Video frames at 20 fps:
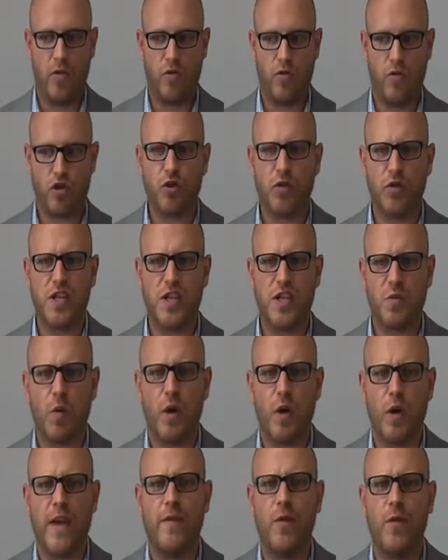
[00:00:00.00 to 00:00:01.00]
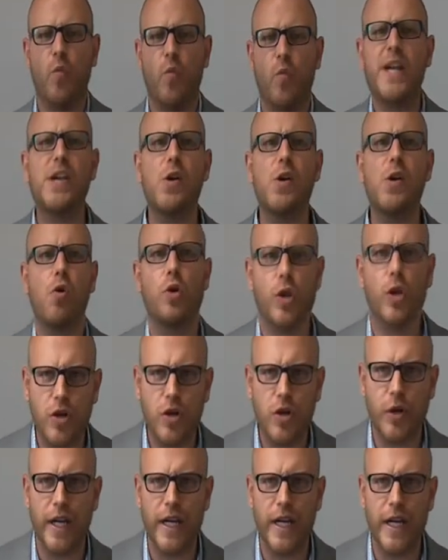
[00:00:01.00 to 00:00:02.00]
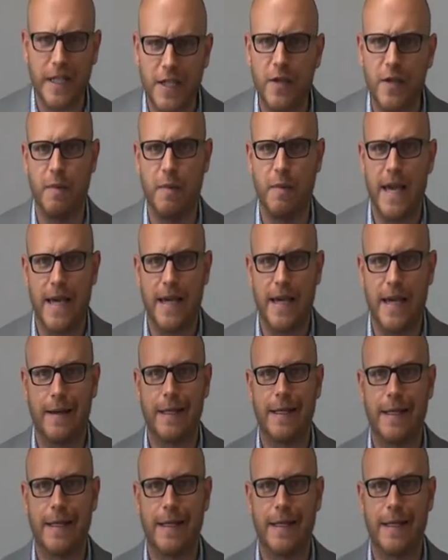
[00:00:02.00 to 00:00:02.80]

truth is whatever we all agree it to be.